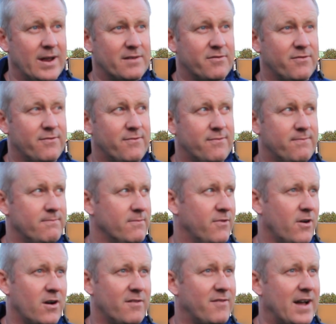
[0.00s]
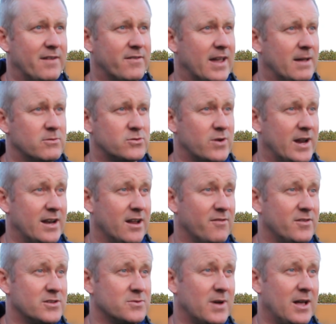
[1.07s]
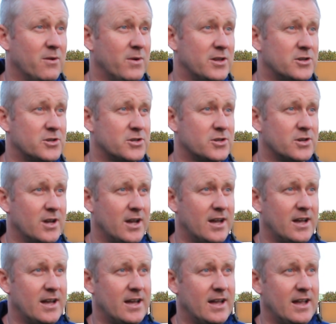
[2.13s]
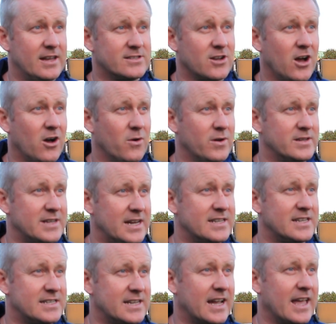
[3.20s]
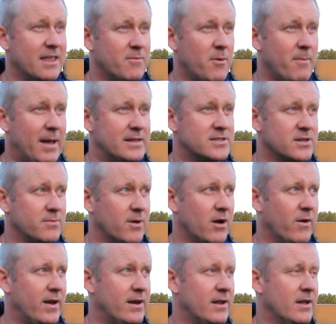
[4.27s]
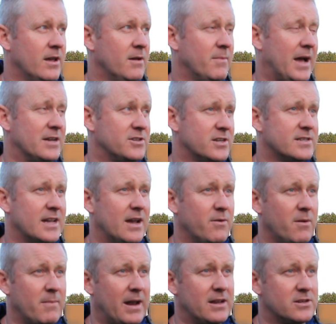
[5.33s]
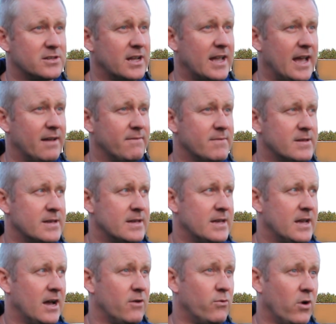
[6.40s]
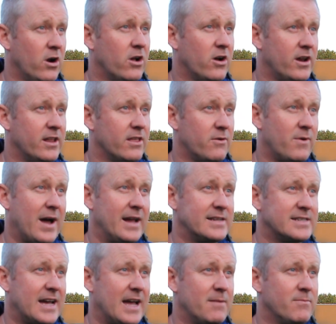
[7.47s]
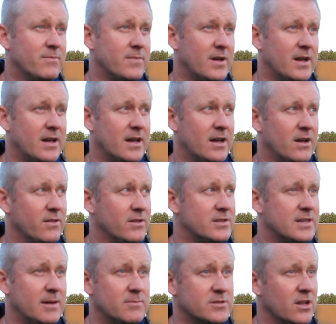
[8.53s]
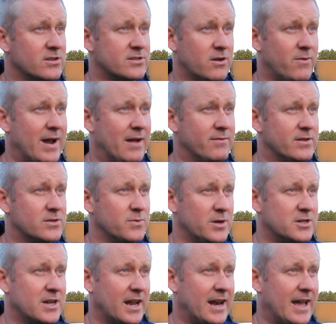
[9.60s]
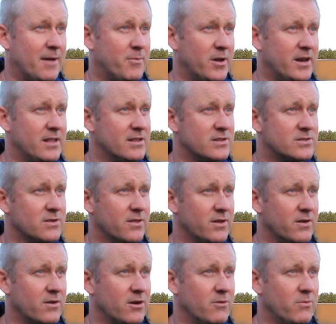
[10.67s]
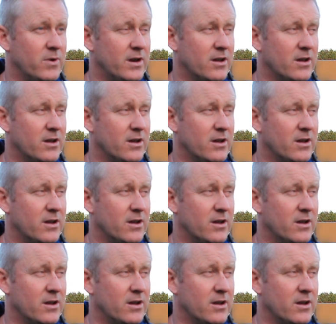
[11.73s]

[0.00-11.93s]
had 4 or 5 games rained off as well, which is not always easy to get the momentum going. But as you say, we managed to get a run going at the right time. Other teams lost around us, which can happen in the southern group,